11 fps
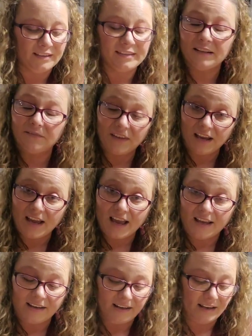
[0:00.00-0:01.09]
to see if they
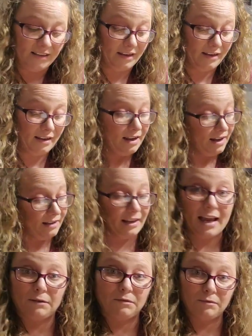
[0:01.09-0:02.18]
had it, and they
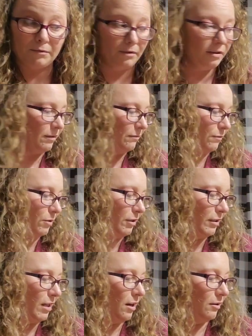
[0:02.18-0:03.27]
had what we were looking for.
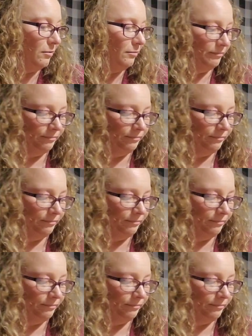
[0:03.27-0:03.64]
So